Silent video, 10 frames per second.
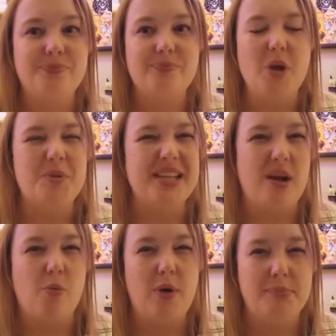almost like
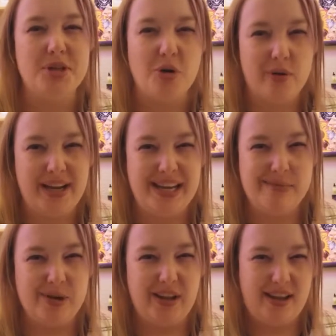a whipped
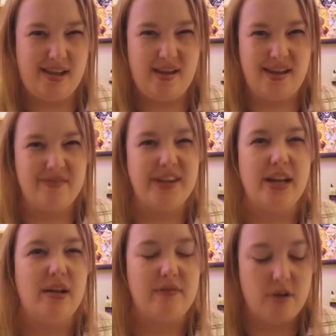cream or like a
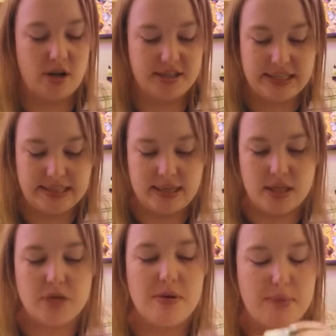vanilla frosting
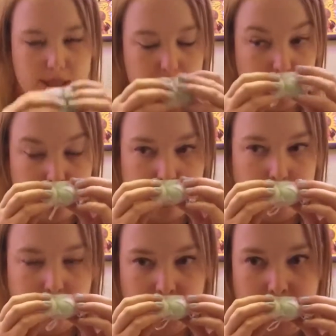scent to it, but it's really,
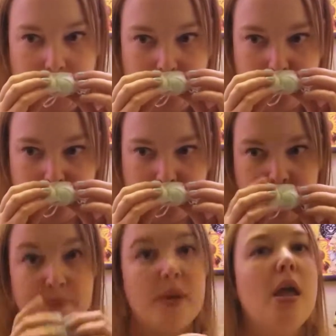really light.
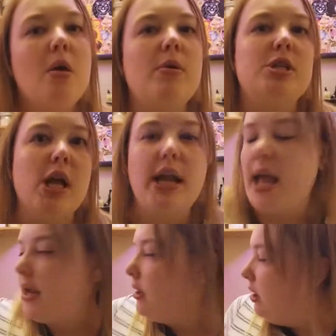Which
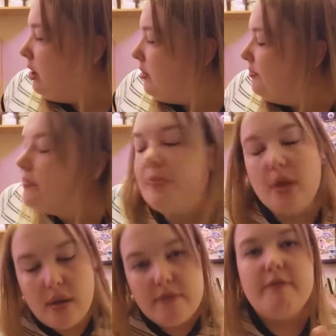again,
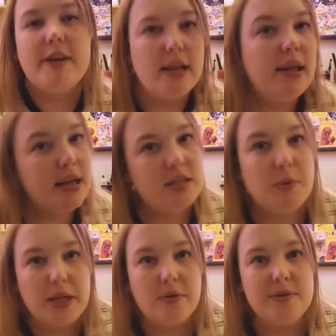vanilla is
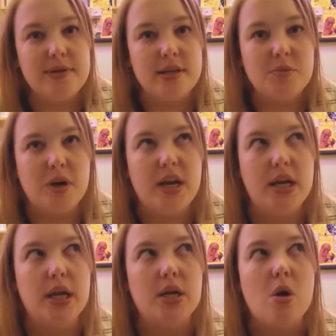one of those scents where it can
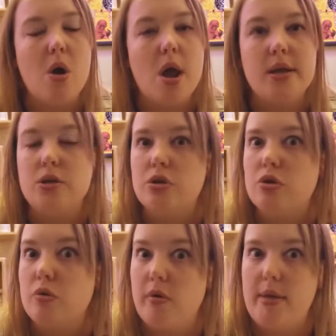get
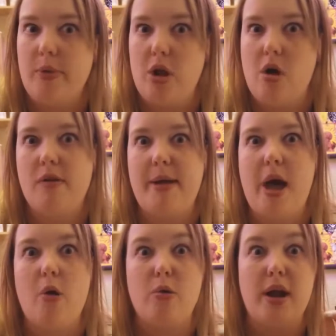extremely
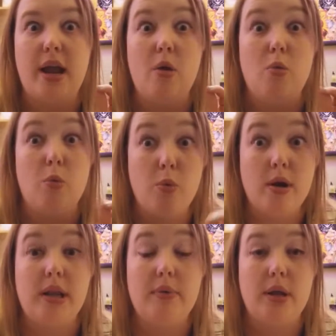overpowering
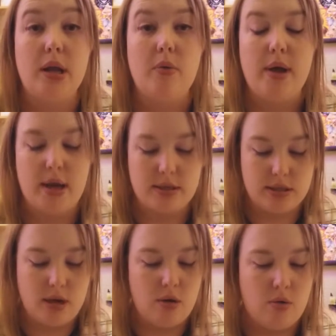really, really quick.
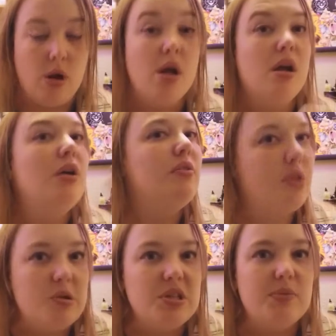So
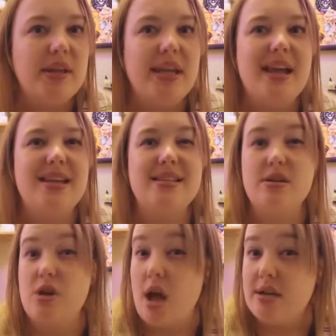those are really nice.
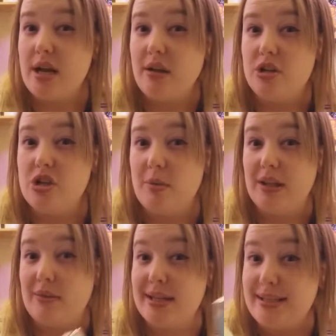Not entirely sure
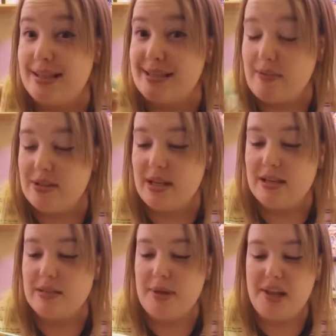what the rest of the stuff is
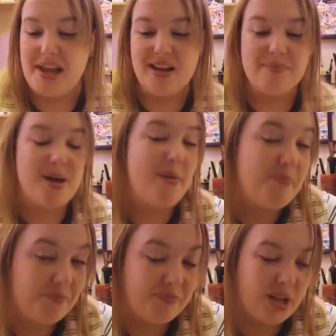gonna smell like,
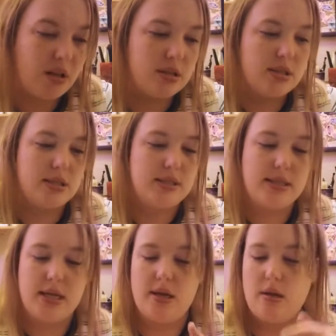but let's
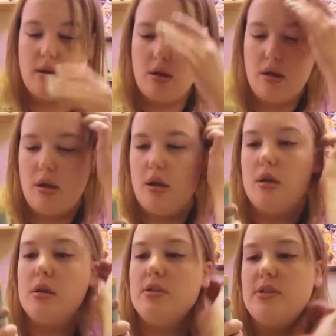see.
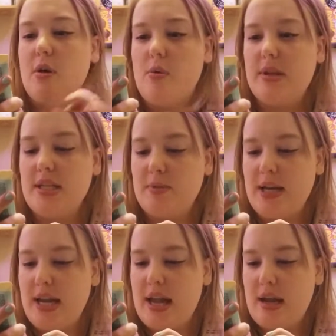So this one
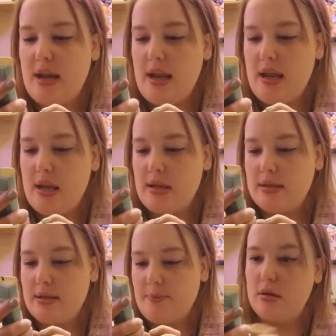again
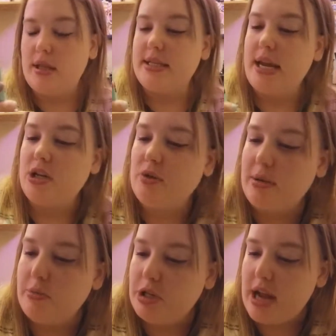is the
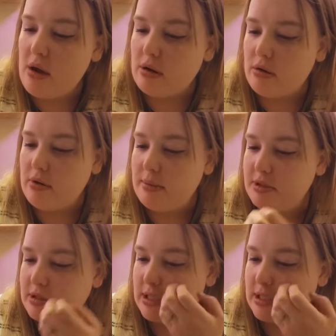Daydream shower cream. So it's a